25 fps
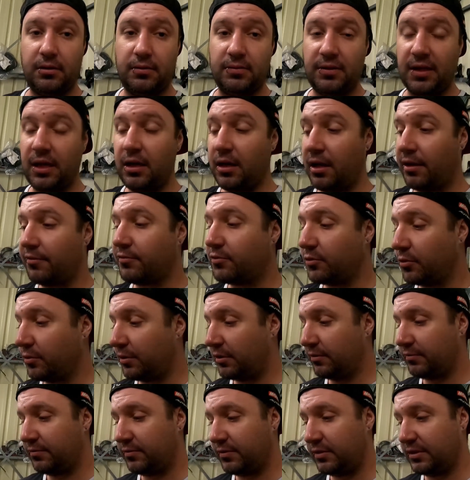I've done enough
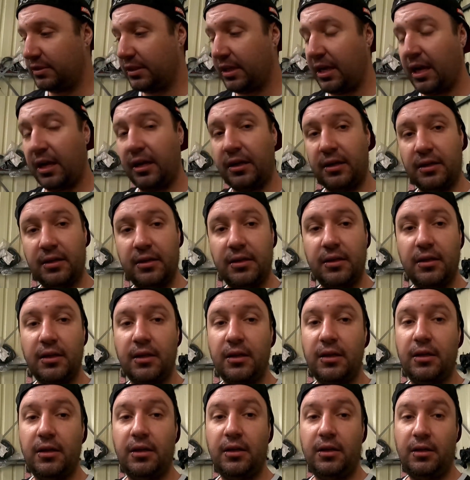talking for today.
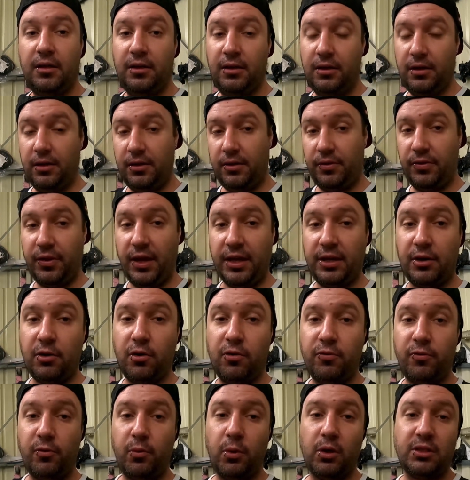Thank
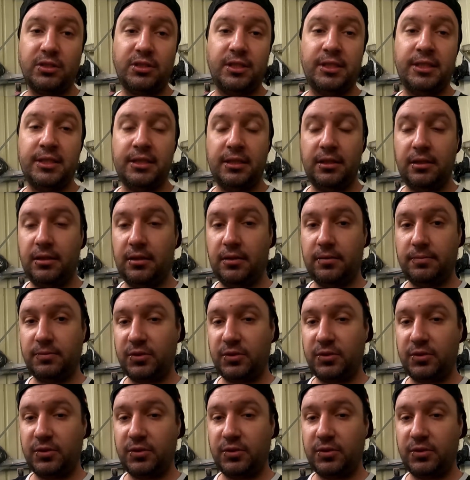you all for watching.